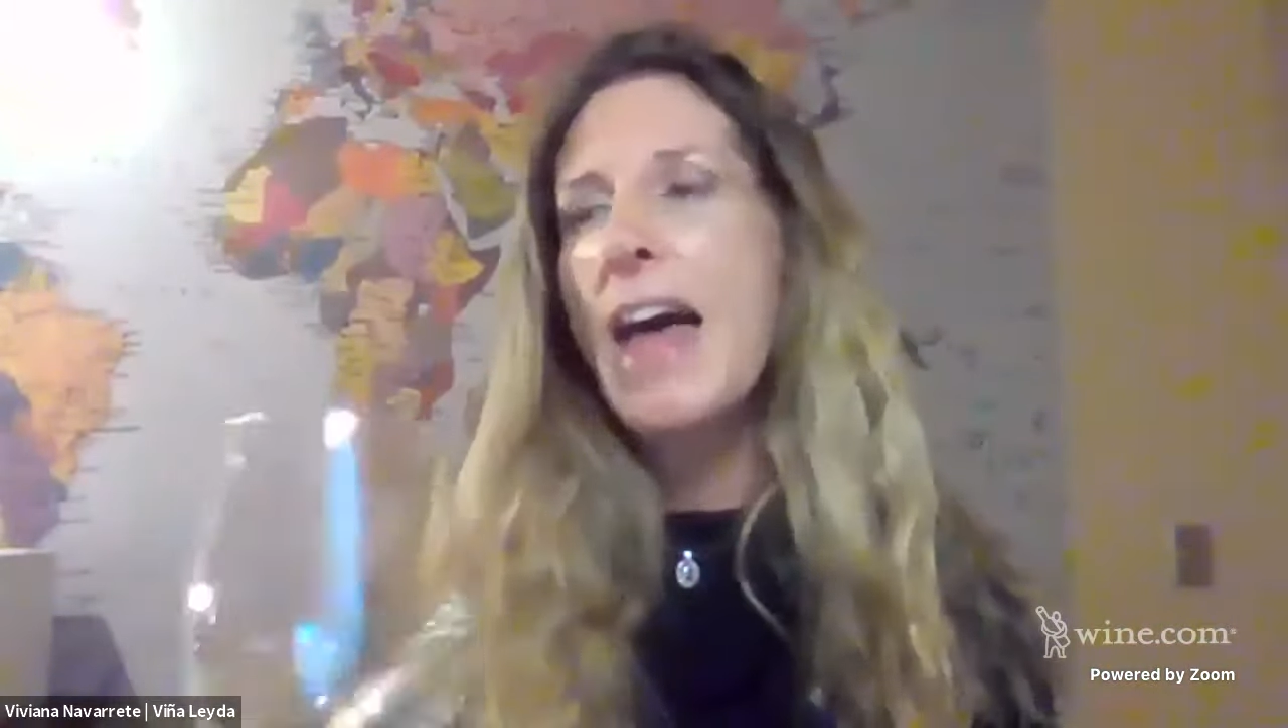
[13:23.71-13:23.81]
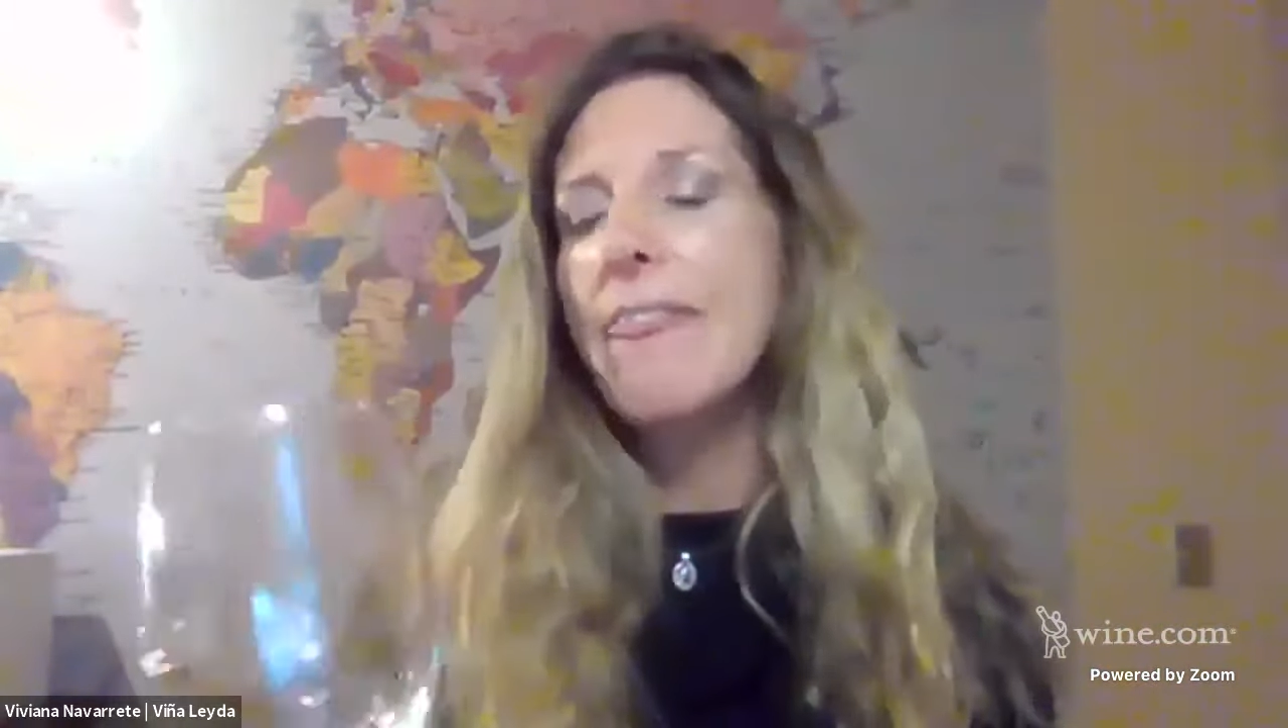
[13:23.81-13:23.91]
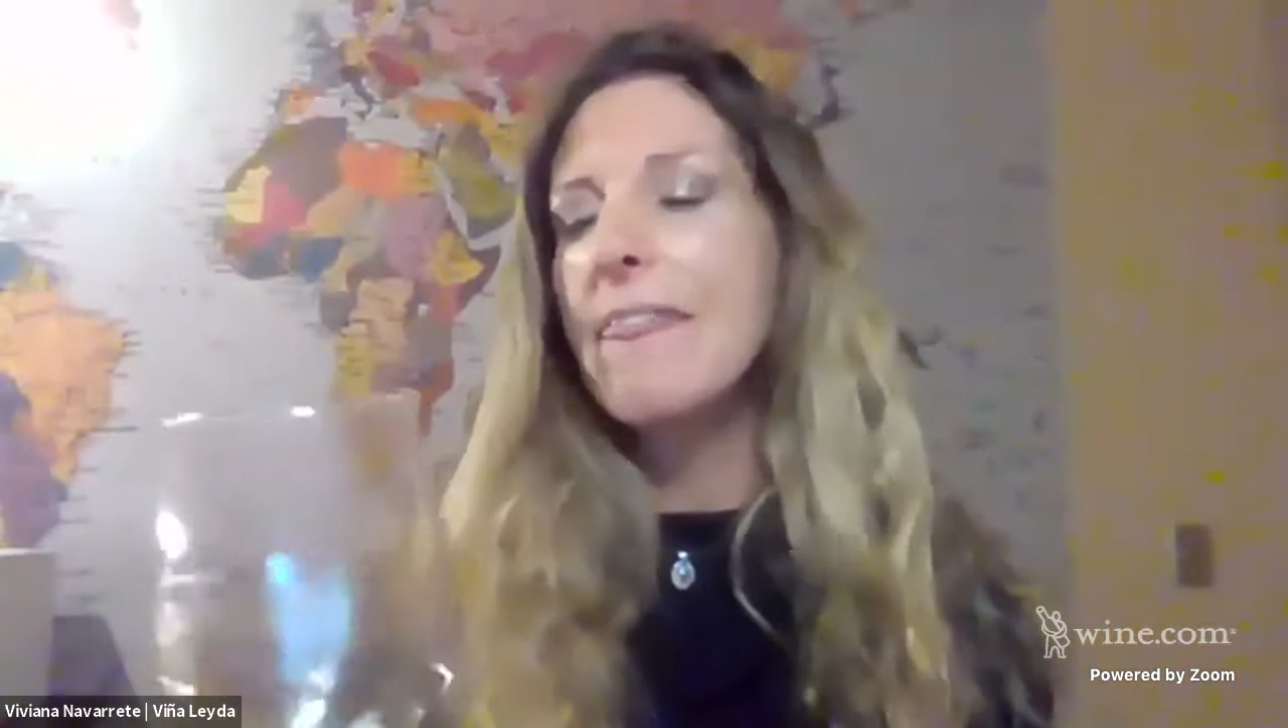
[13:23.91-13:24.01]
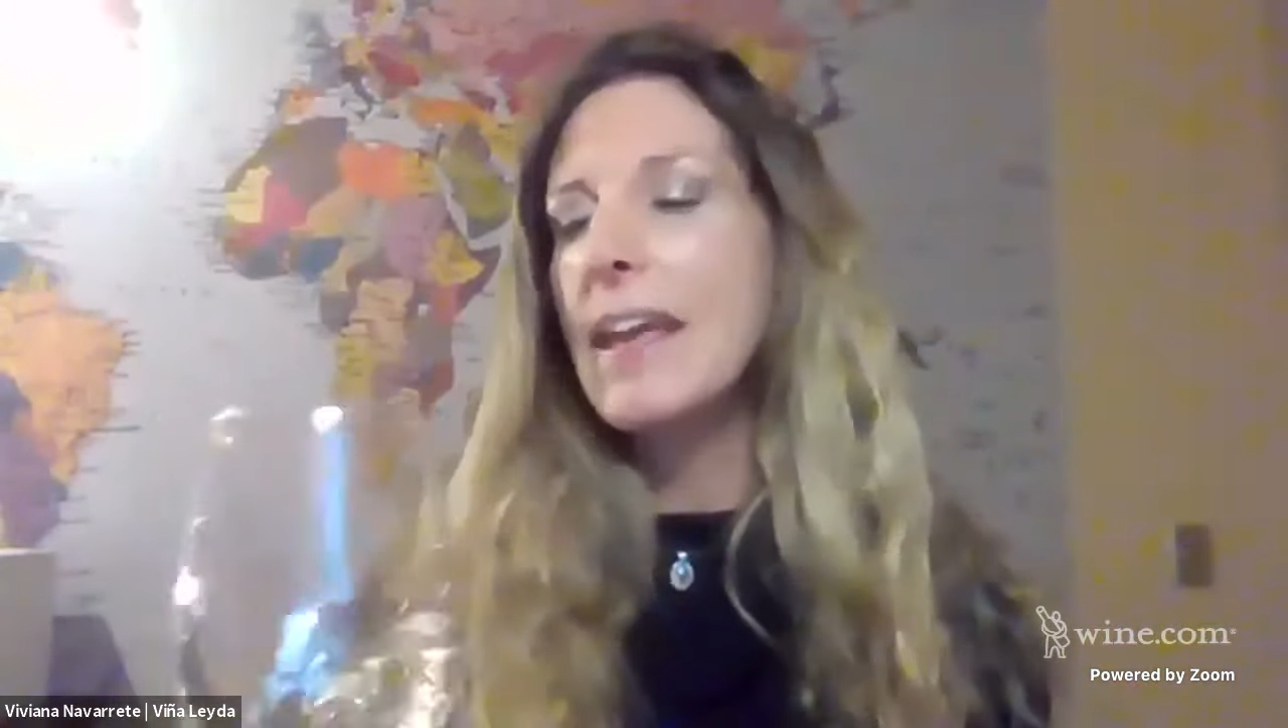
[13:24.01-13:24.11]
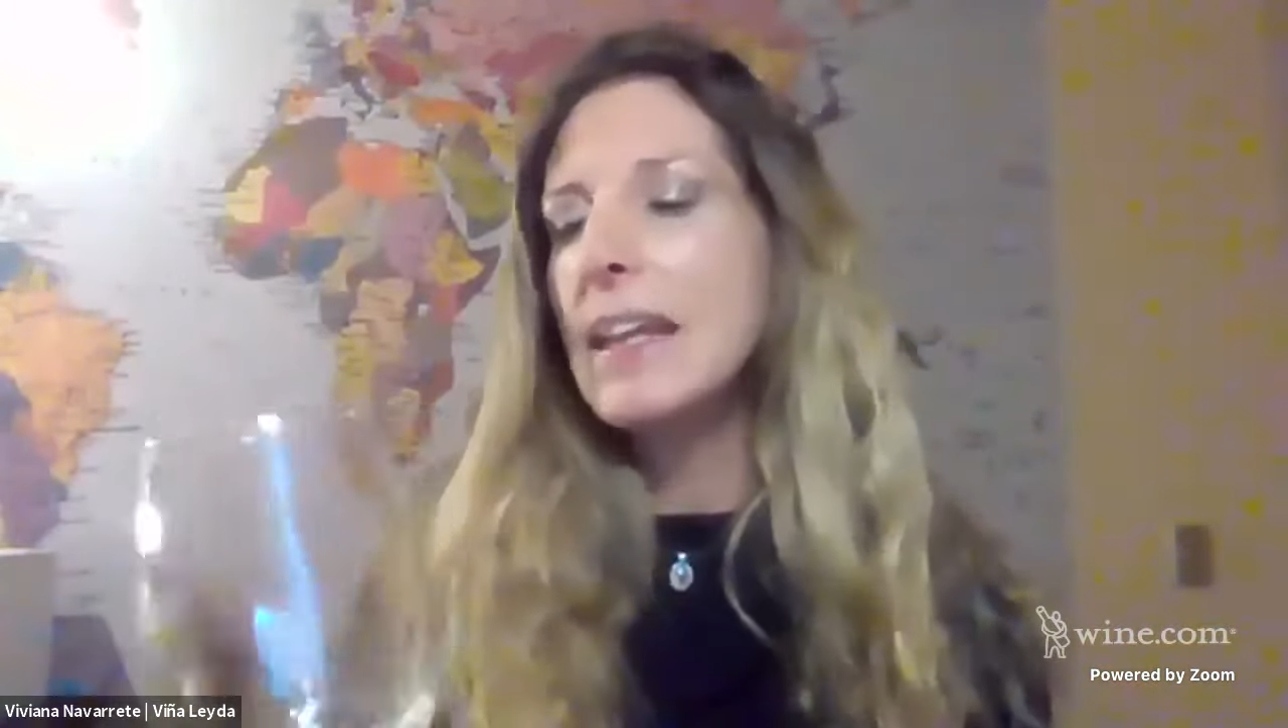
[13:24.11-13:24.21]

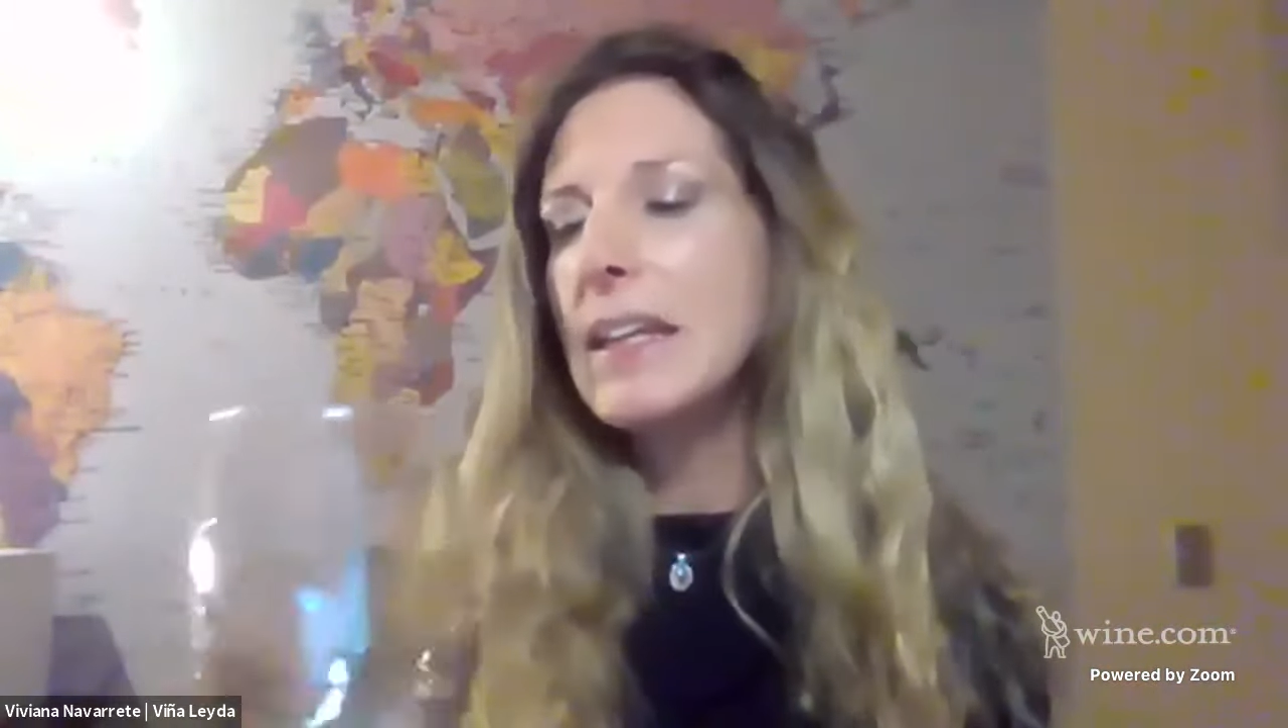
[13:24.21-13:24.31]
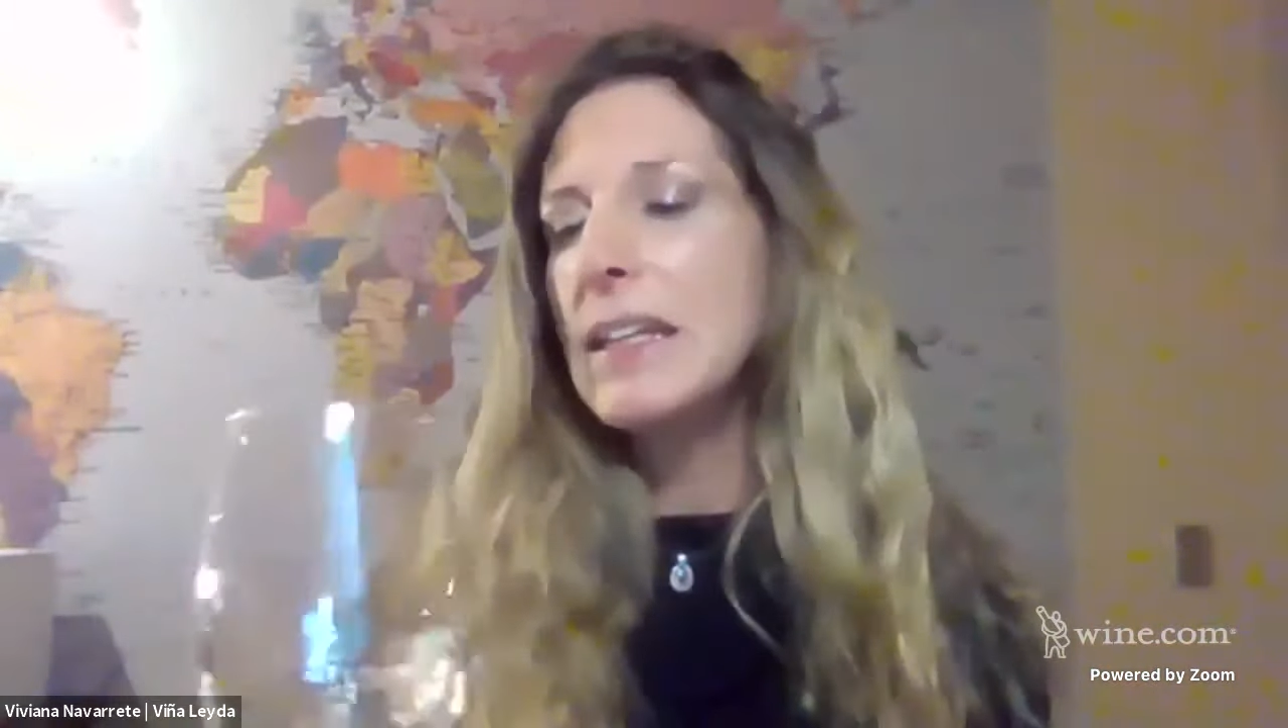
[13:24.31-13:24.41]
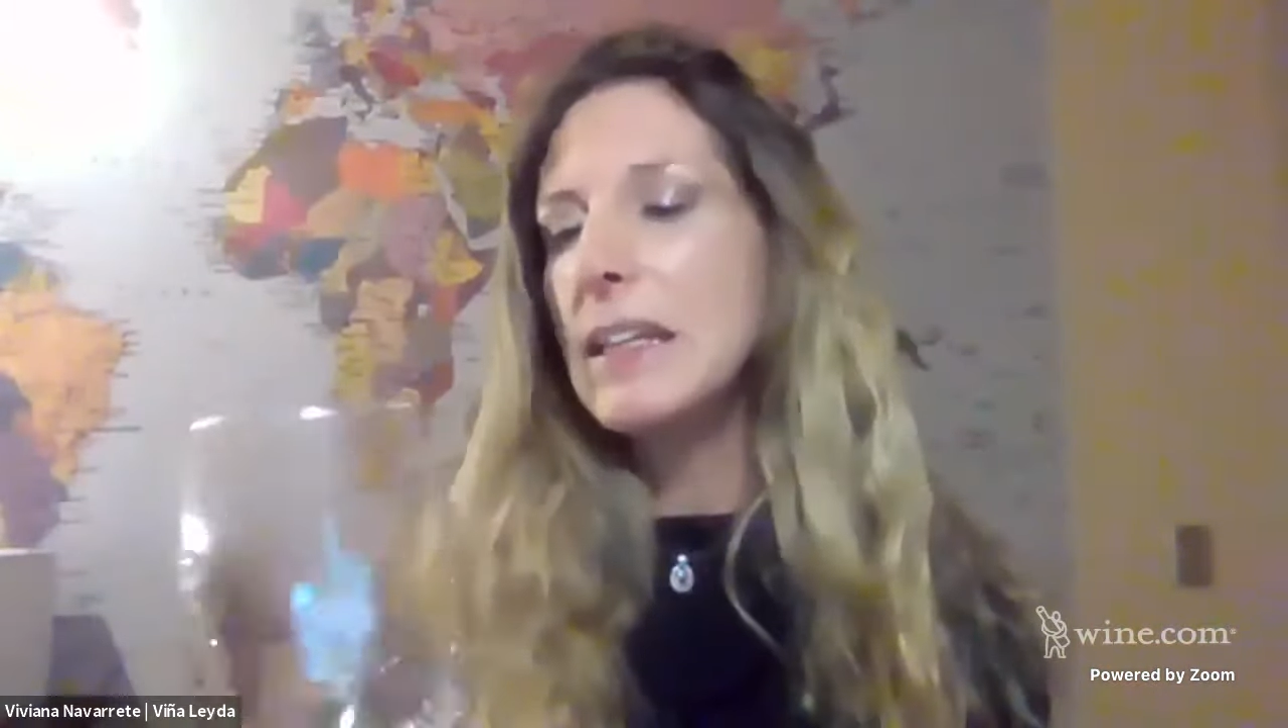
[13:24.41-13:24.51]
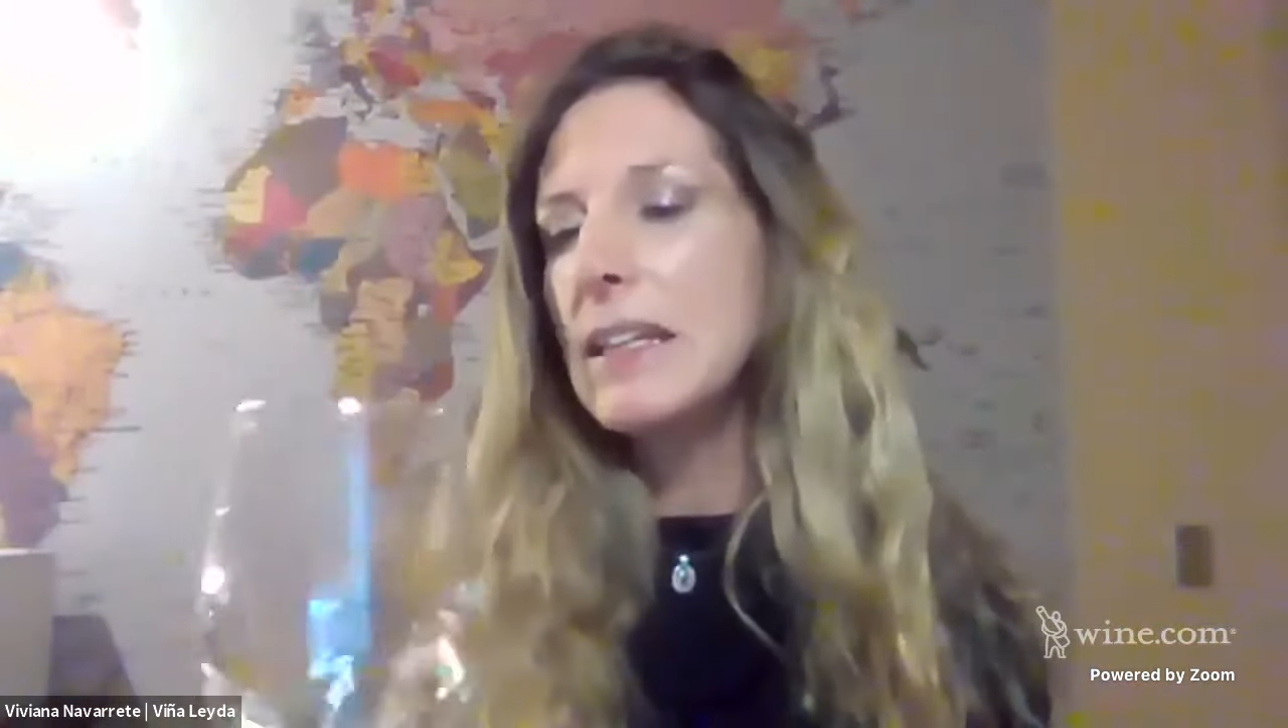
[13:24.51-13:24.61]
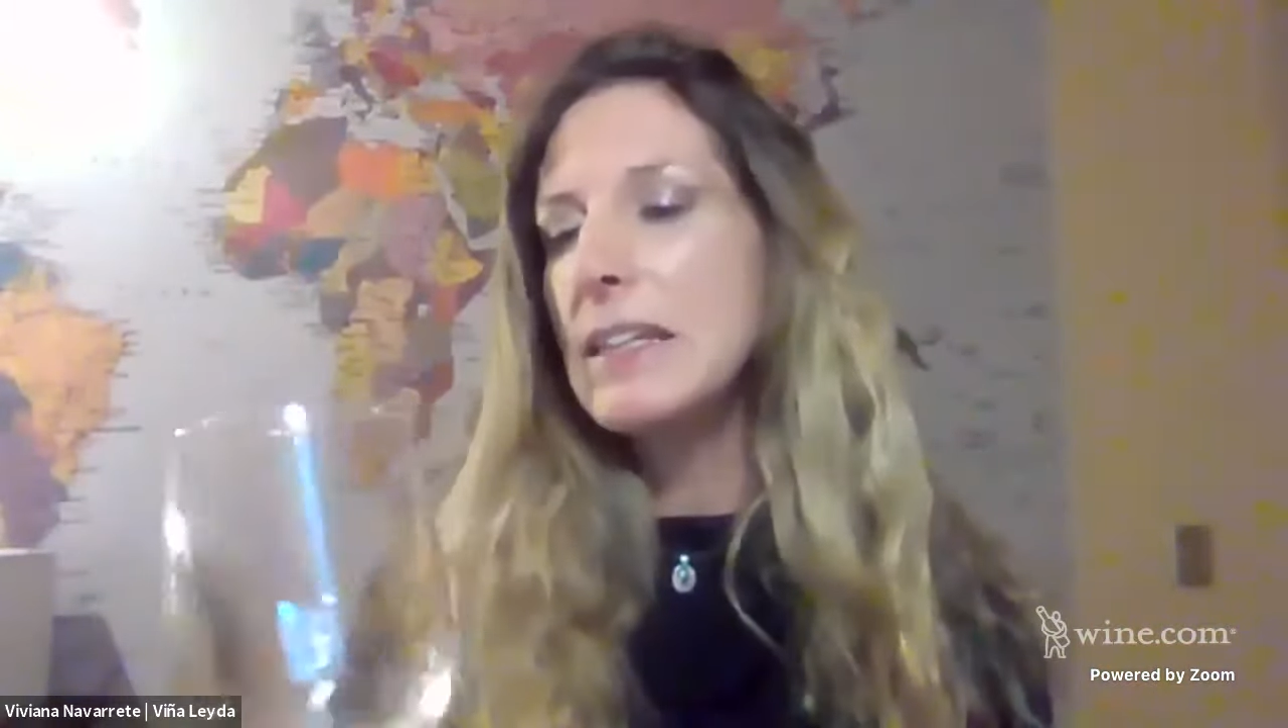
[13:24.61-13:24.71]
And then
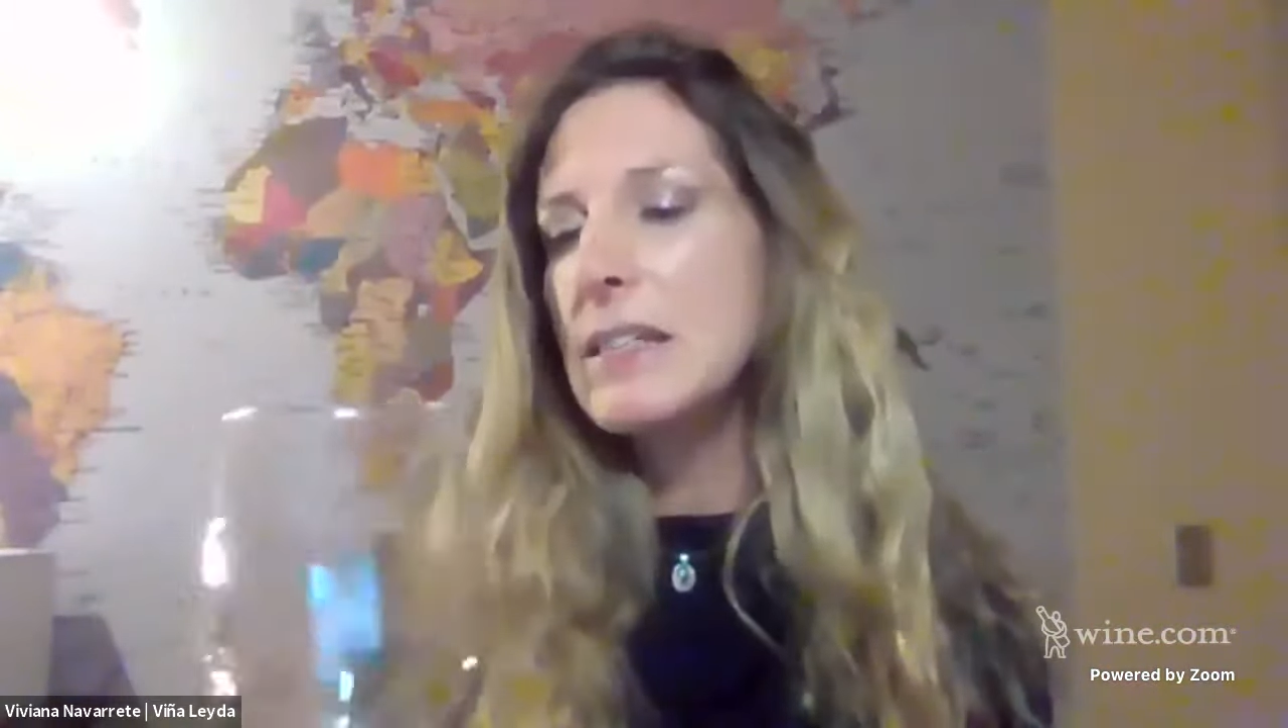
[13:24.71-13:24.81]
in